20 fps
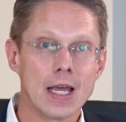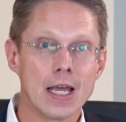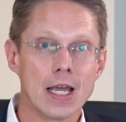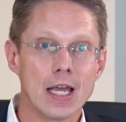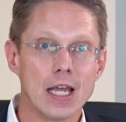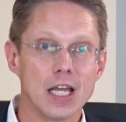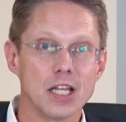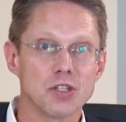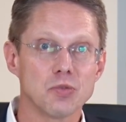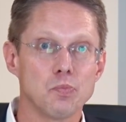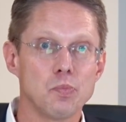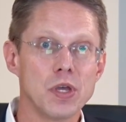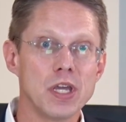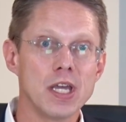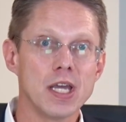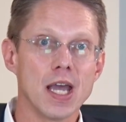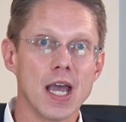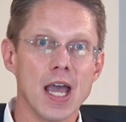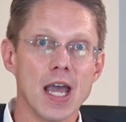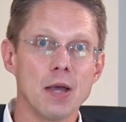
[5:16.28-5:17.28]
it's
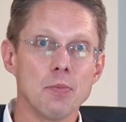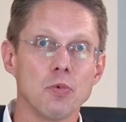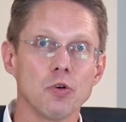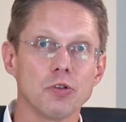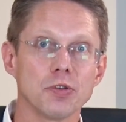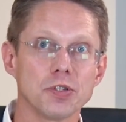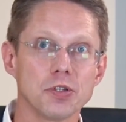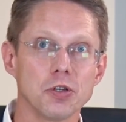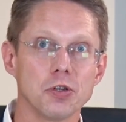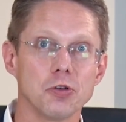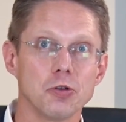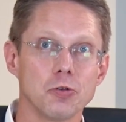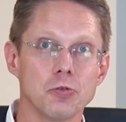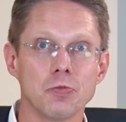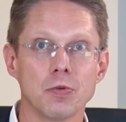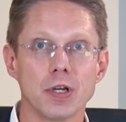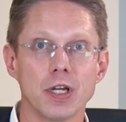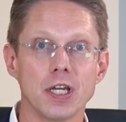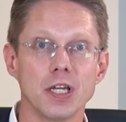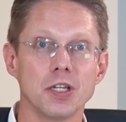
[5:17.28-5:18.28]
being able to
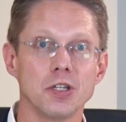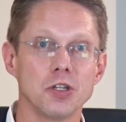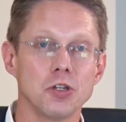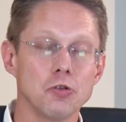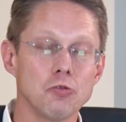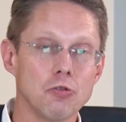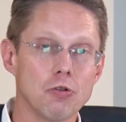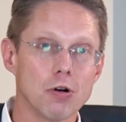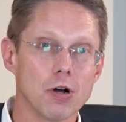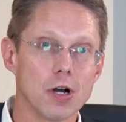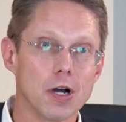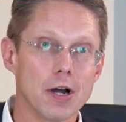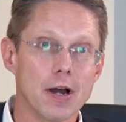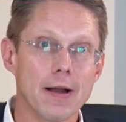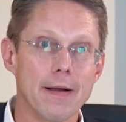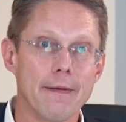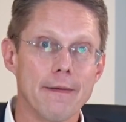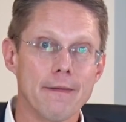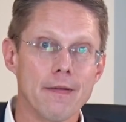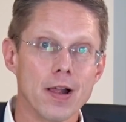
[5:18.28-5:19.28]
endure
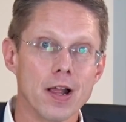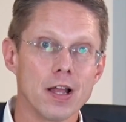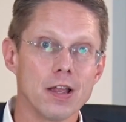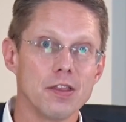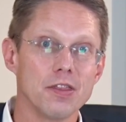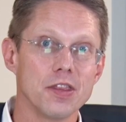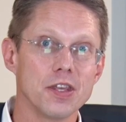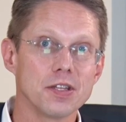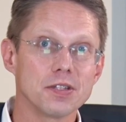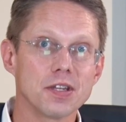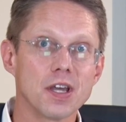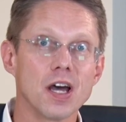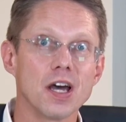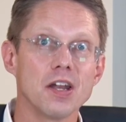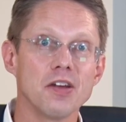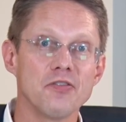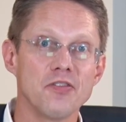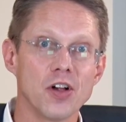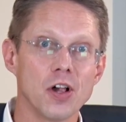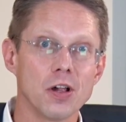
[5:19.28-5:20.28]
this kind
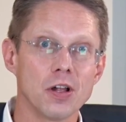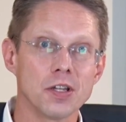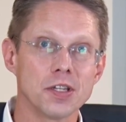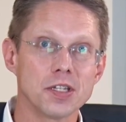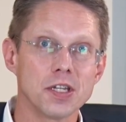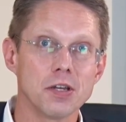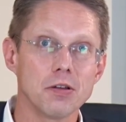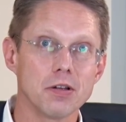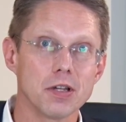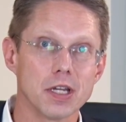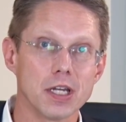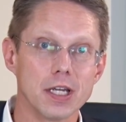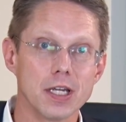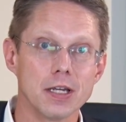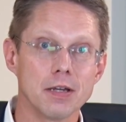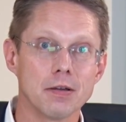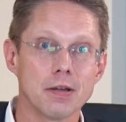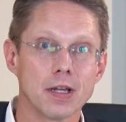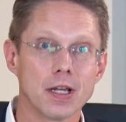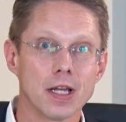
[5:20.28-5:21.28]
of
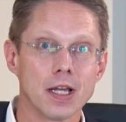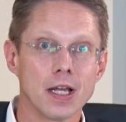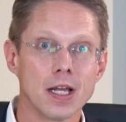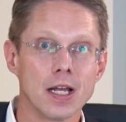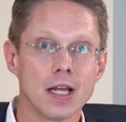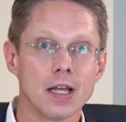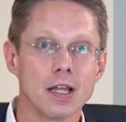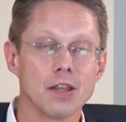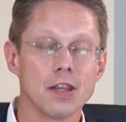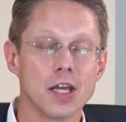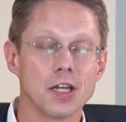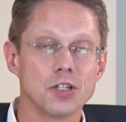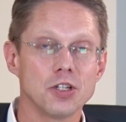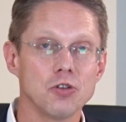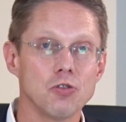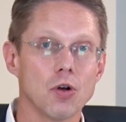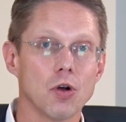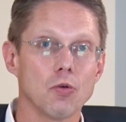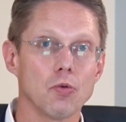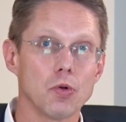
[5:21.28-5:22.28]
volatility that
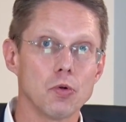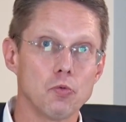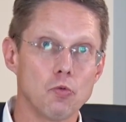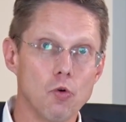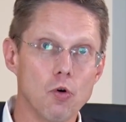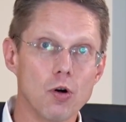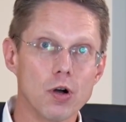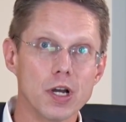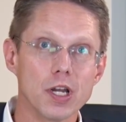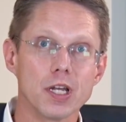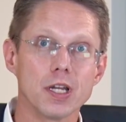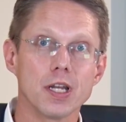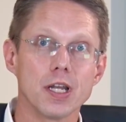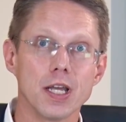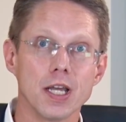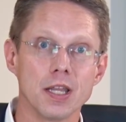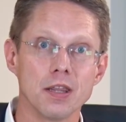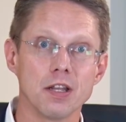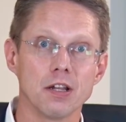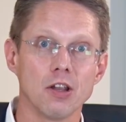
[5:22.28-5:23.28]
you are rewarded
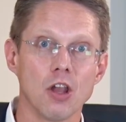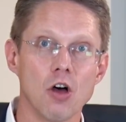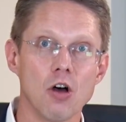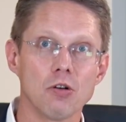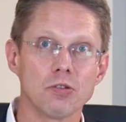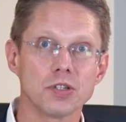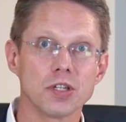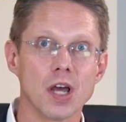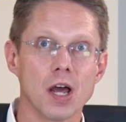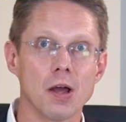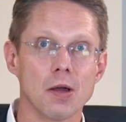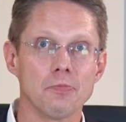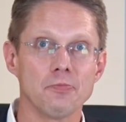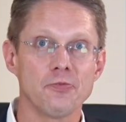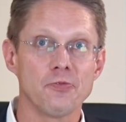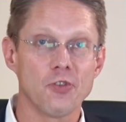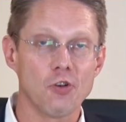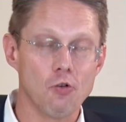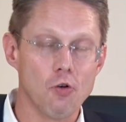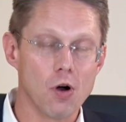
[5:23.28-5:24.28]
in the long time
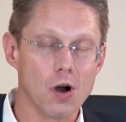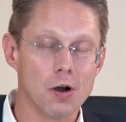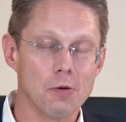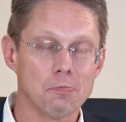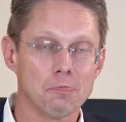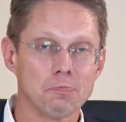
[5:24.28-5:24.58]
for.